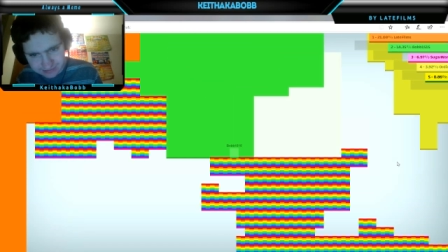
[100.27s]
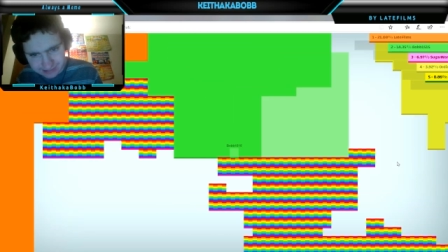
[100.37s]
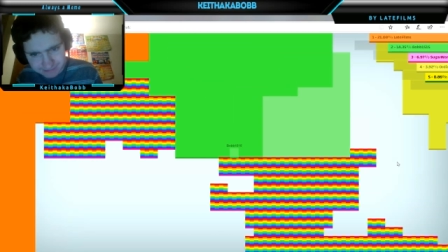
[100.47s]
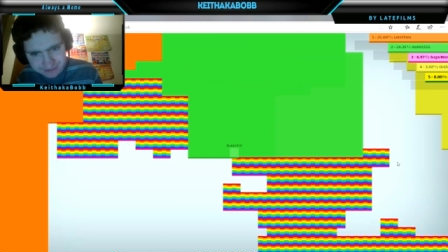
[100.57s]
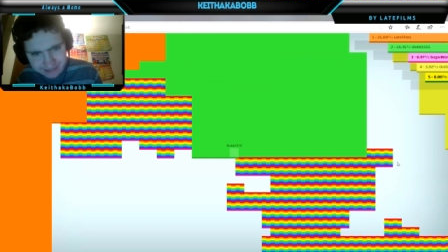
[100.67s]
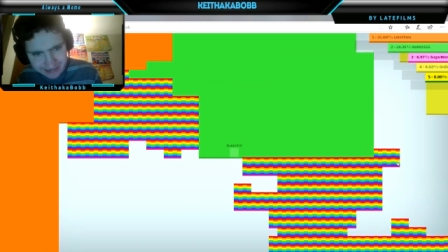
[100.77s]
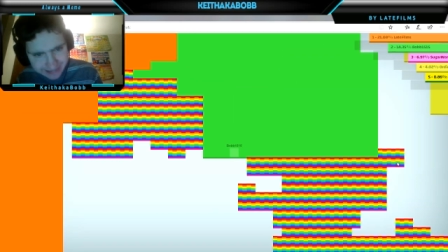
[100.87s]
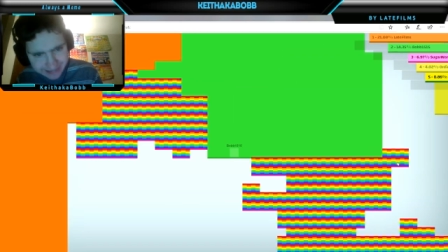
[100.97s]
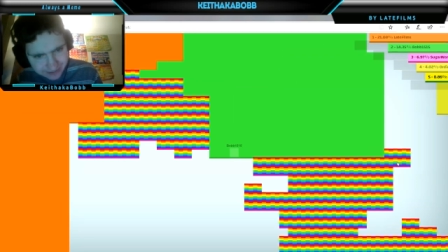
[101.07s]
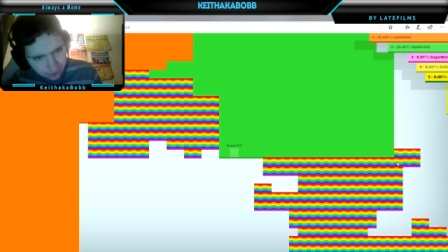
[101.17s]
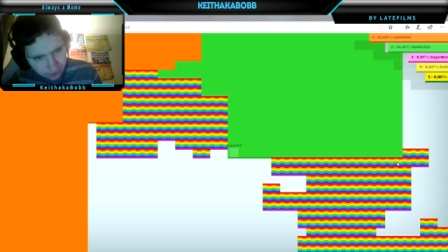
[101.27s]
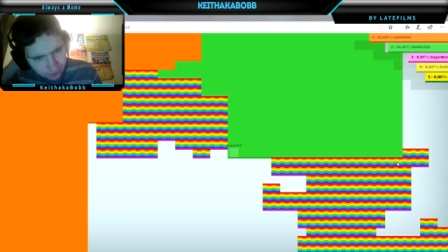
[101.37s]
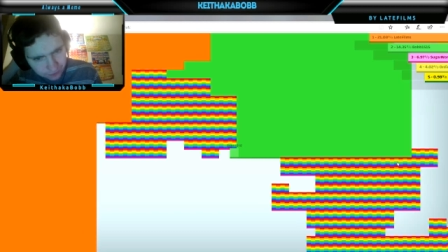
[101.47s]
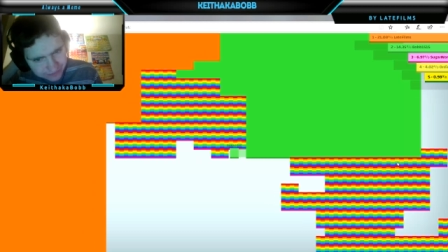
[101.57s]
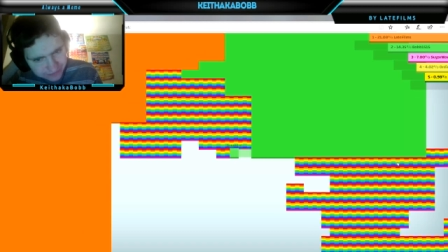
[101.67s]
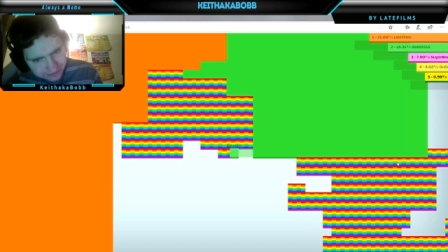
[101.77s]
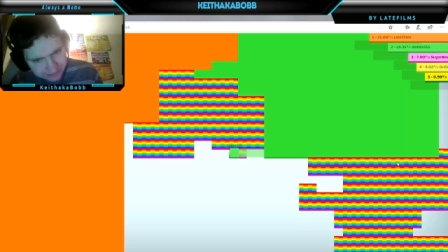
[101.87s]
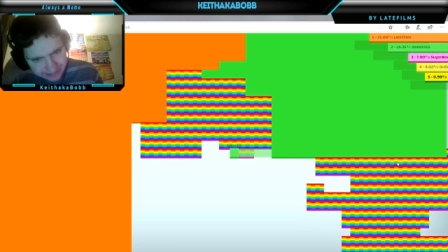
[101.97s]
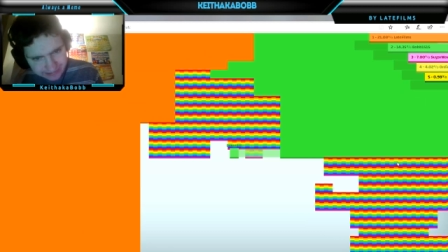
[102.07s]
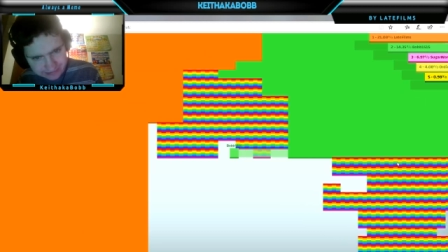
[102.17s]
I'm just taking all of his
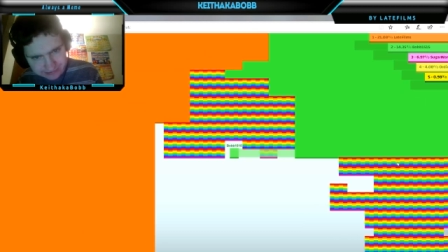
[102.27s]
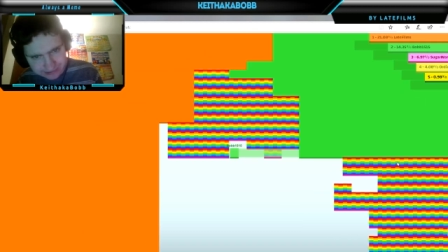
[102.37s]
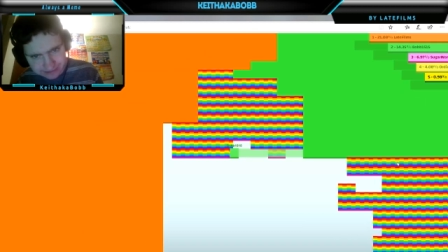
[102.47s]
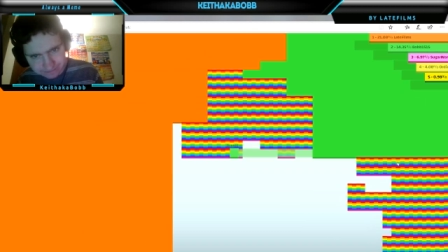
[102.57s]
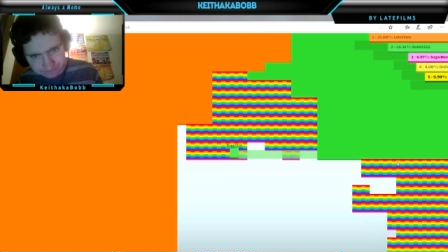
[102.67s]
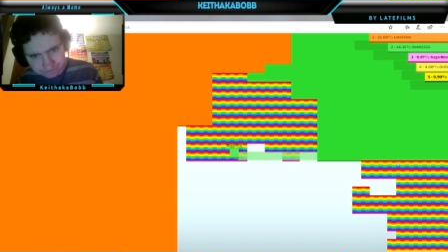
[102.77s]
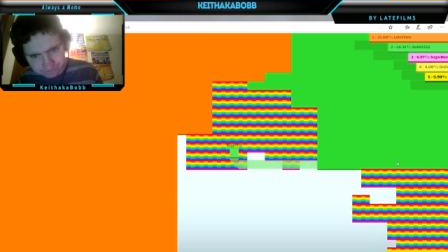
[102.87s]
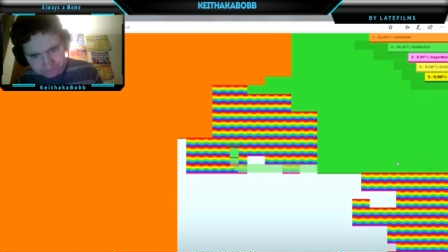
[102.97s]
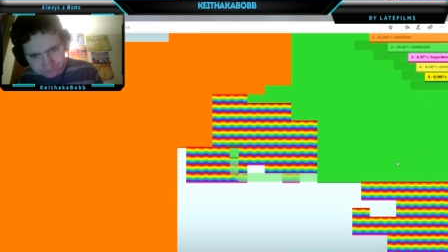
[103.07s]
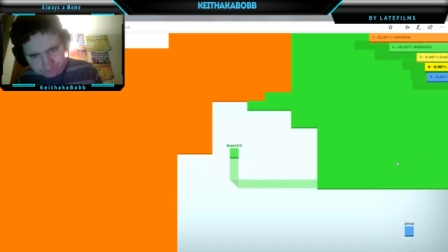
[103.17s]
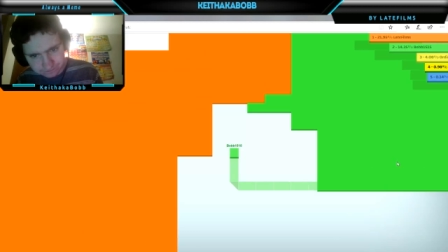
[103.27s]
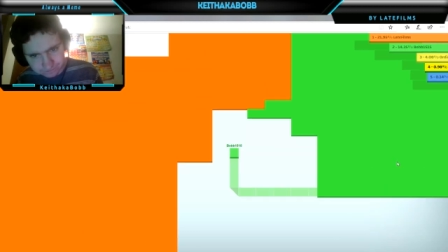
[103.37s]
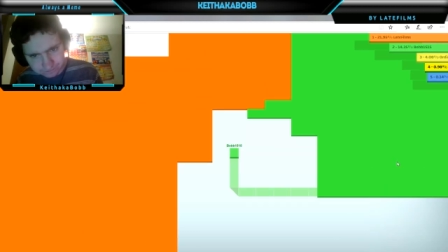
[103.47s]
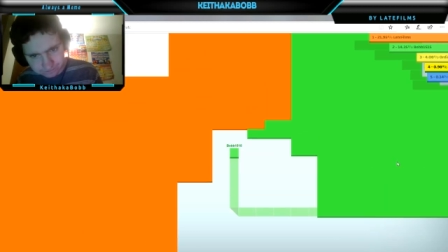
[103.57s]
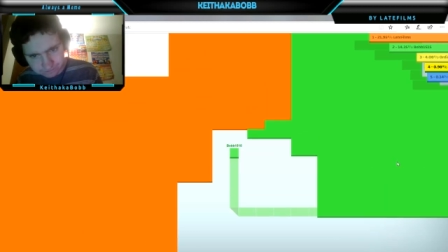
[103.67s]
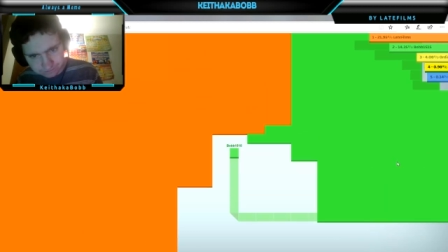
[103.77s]
land. How are we surviving this long?